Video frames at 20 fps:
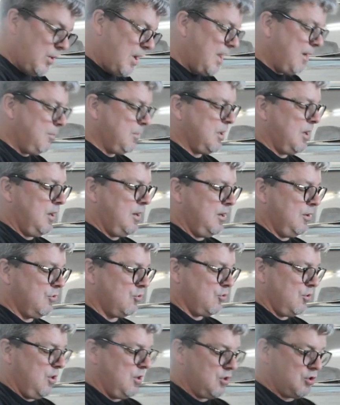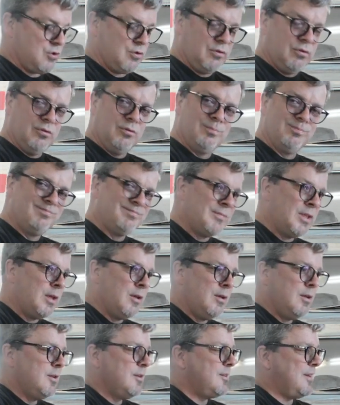We had them done in traditional
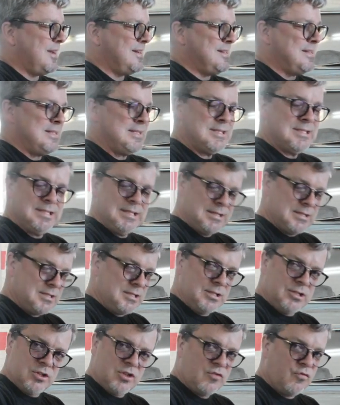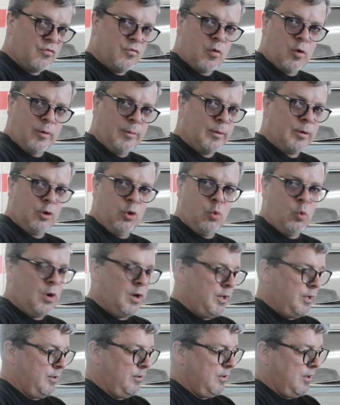1960s Formula
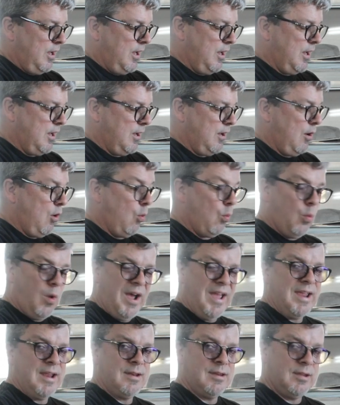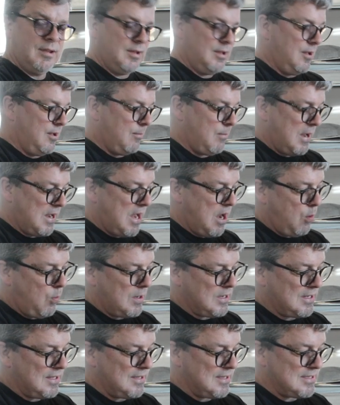One white. I can't
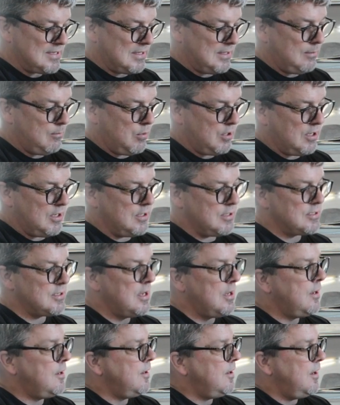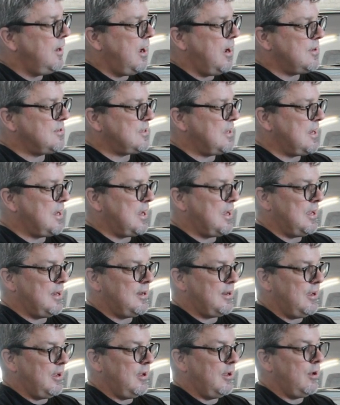wait to get these in because as they get
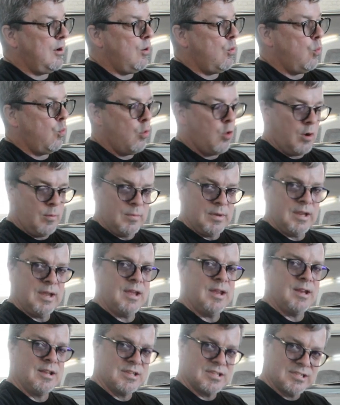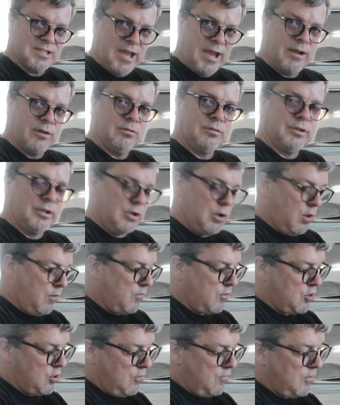warmed in, it's cycled and
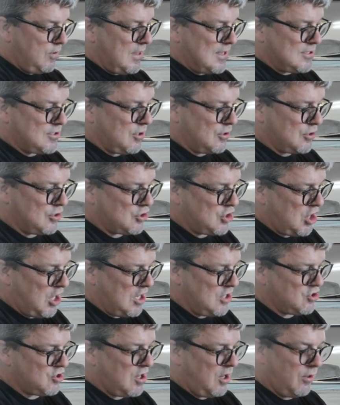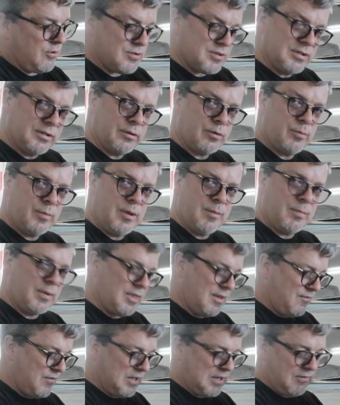over, they start to change colors a little bit, but
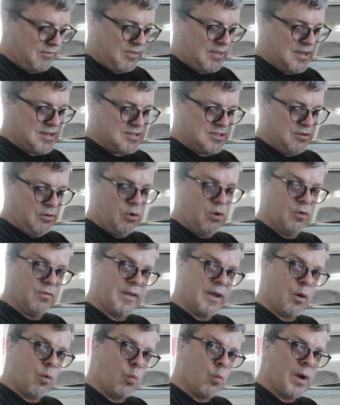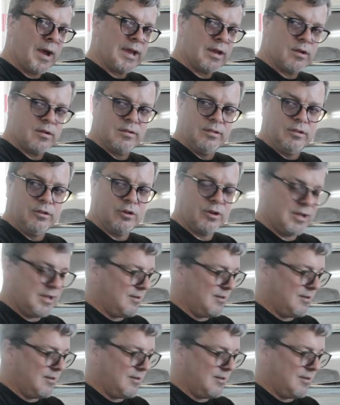effectively they still hold that white look.